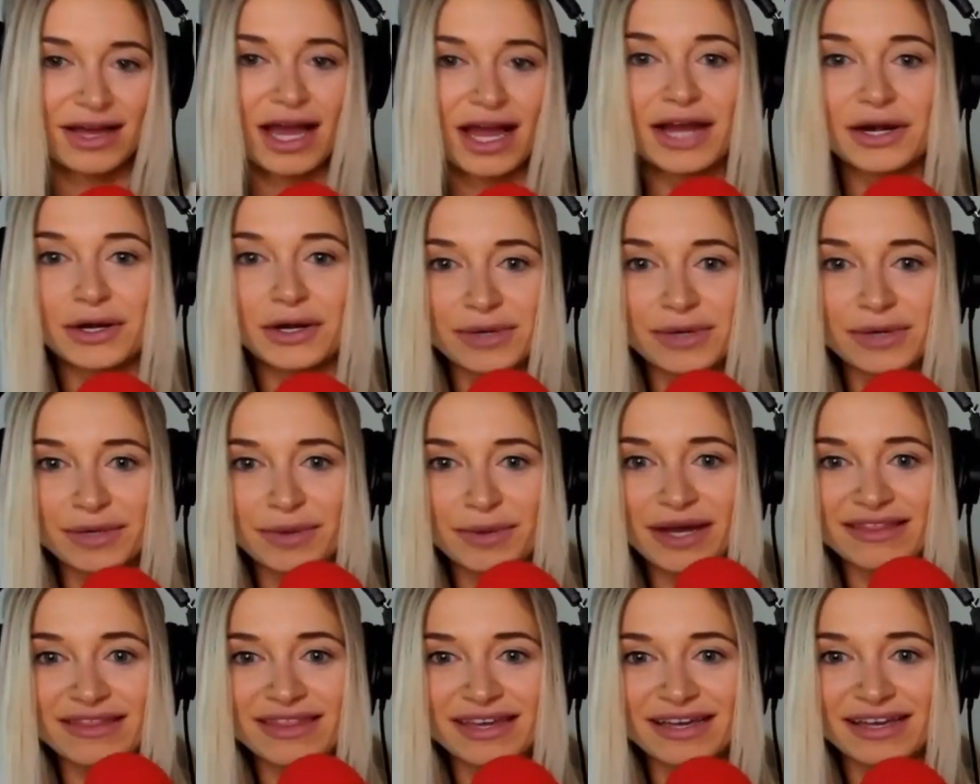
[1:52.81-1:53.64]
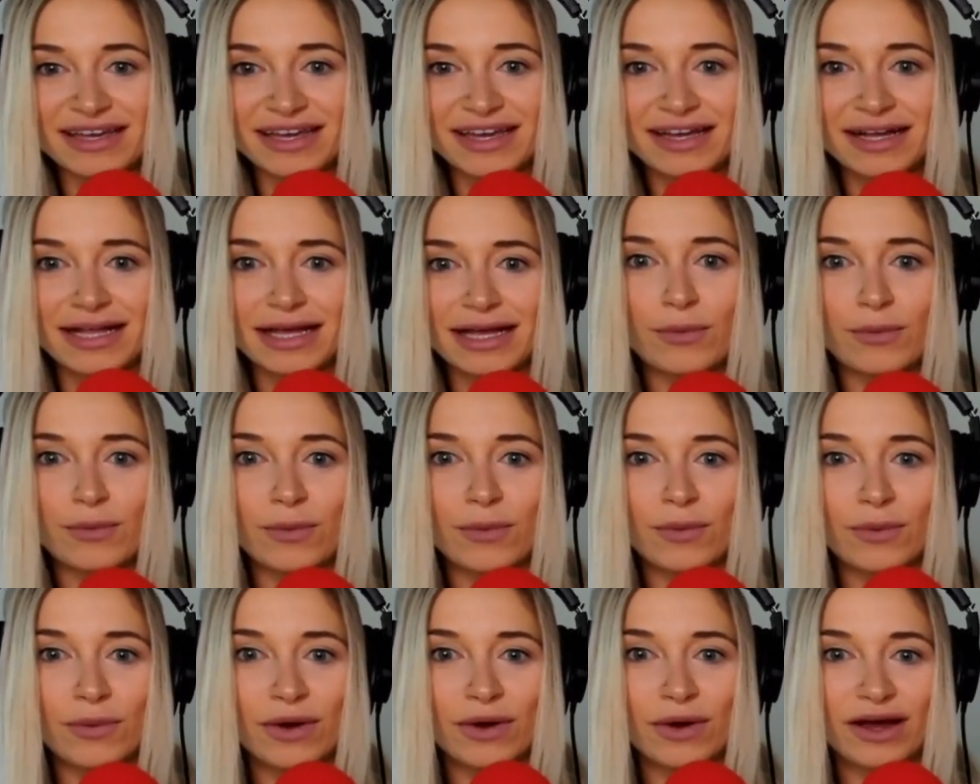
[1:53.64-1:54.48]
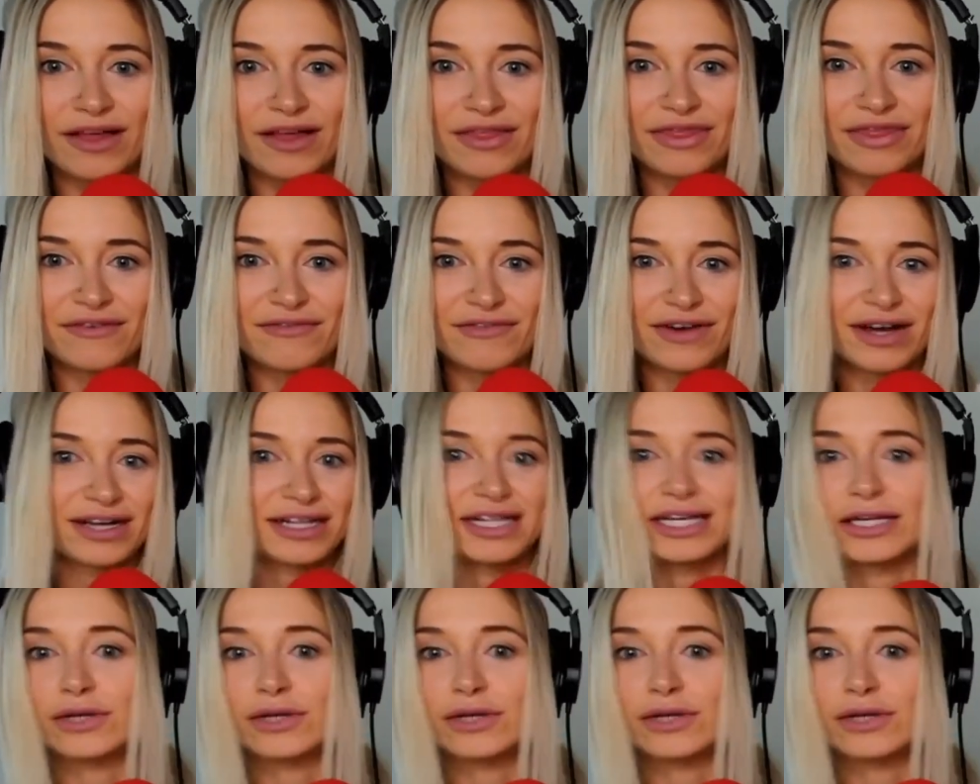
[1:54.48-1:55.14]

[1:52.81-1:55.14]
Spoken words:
I know what you're probably thinking, like, what the fuck?